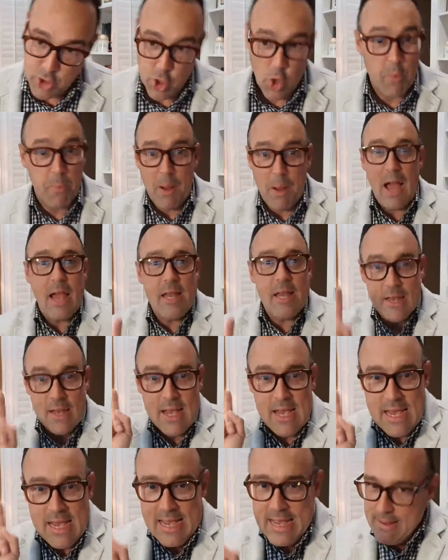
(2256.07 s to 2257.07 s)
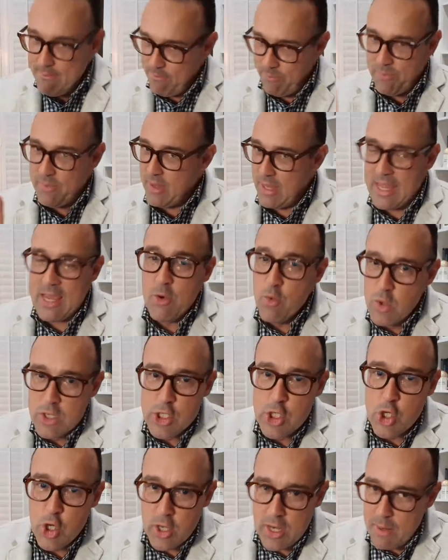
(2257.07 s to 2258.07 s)
Joe Biden, he
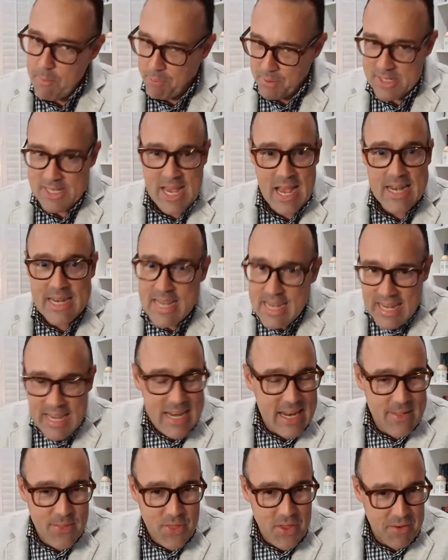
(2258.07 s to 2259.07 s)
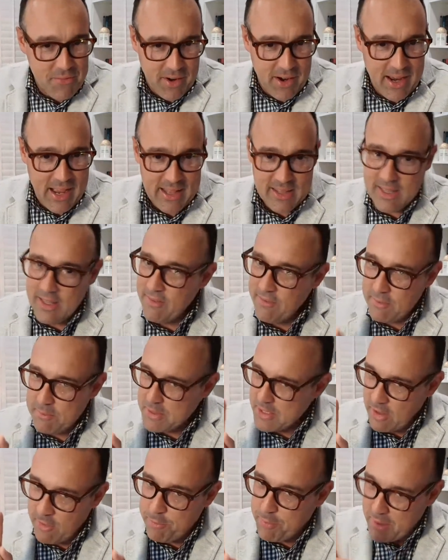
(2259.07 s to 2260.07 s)
was good at pretending he didn't think very highly of
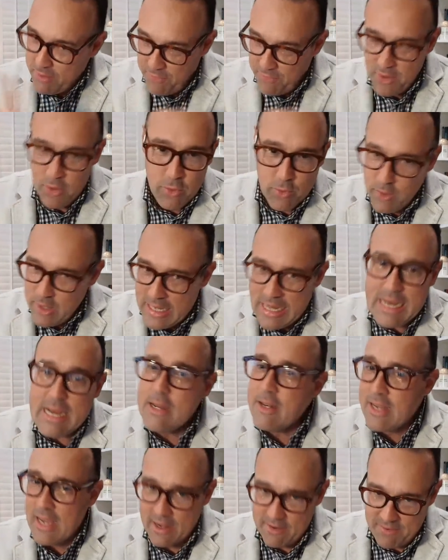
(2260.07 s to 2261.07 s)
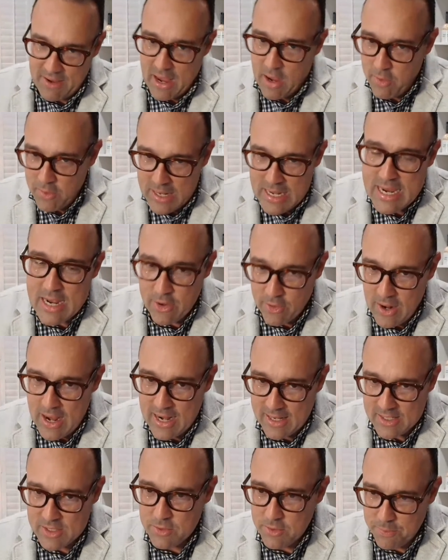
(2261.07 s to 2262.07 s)
himself. But if you read kind of how he
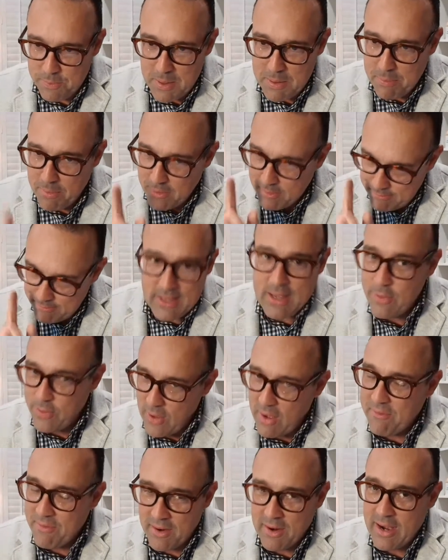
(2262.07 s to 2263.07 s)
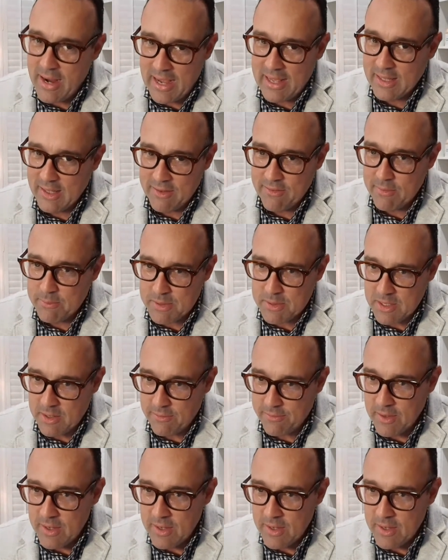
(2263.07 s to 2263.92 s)
interacted with people, he thought very highly of himself.